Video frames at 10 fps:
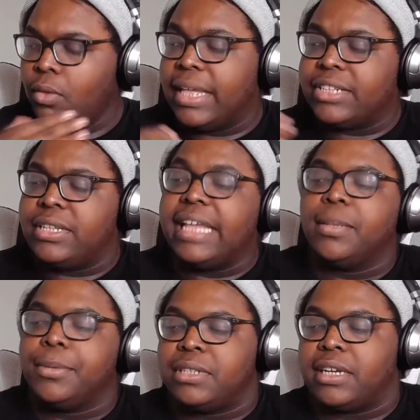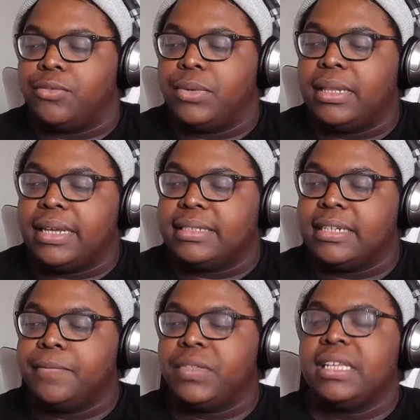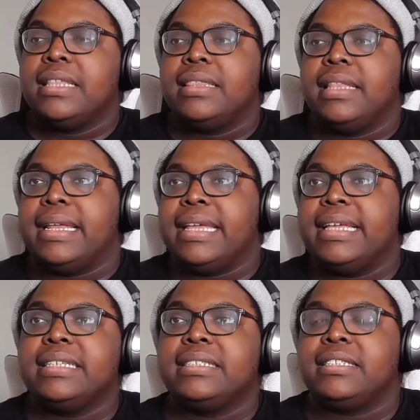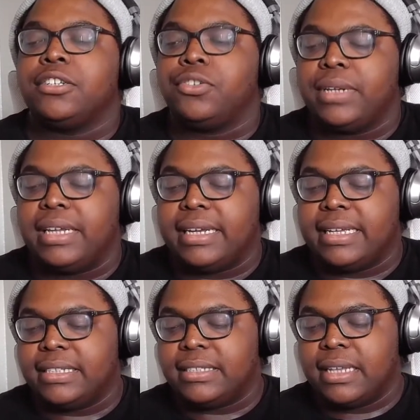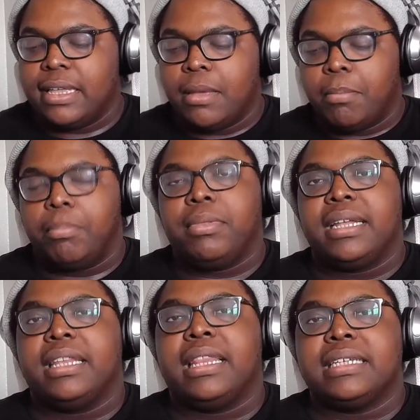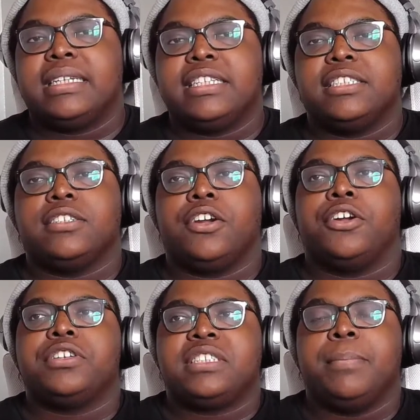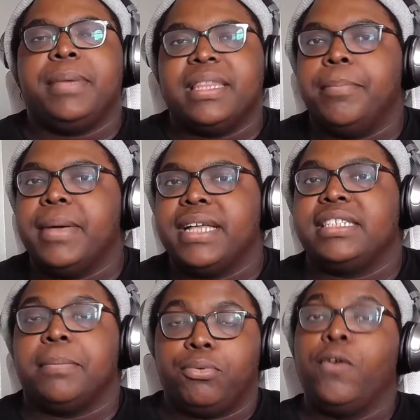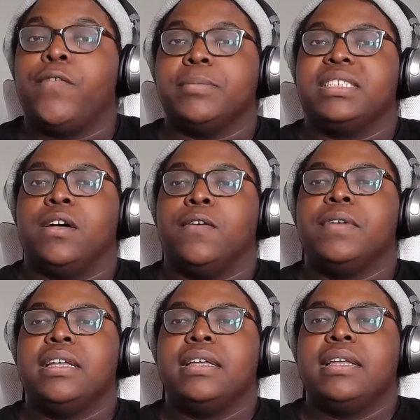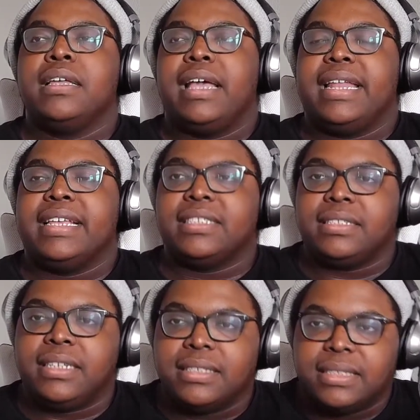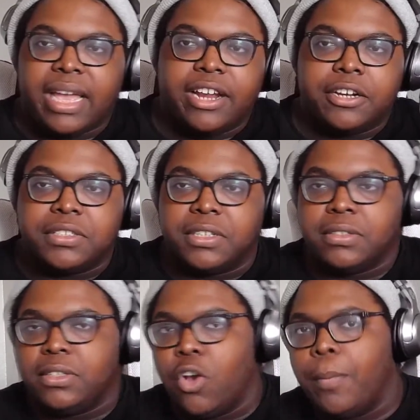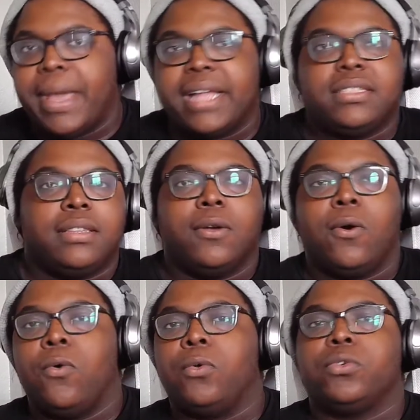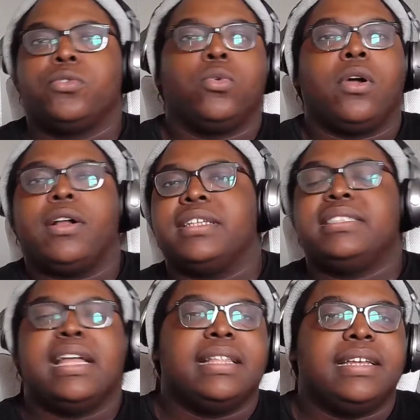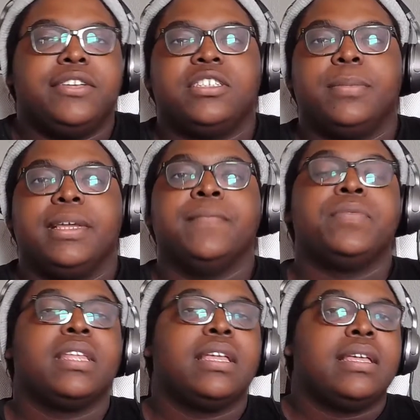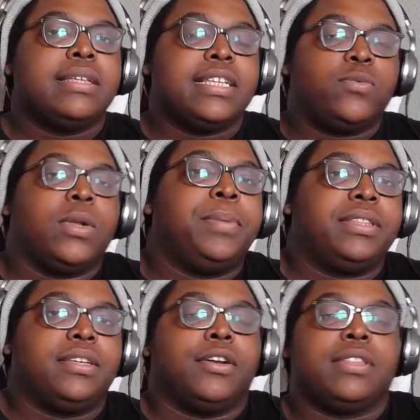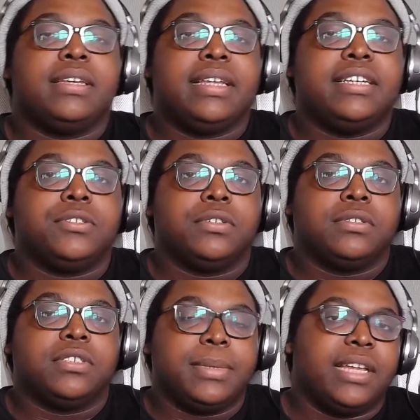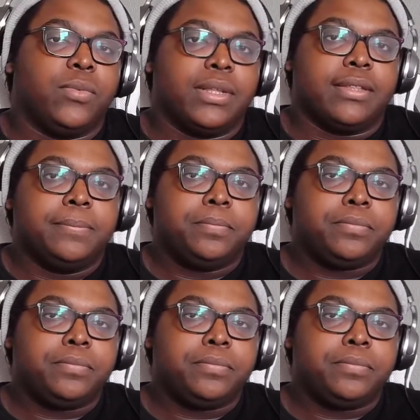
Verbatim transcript: Because actually, in the Boo Saga, I realized that his greed, his bloodlust, his urge to be the best and prove himself, and his desire to go back to the old, cruel-hearted Saiyan that he used to be, is what put the Earth in danger to begin with.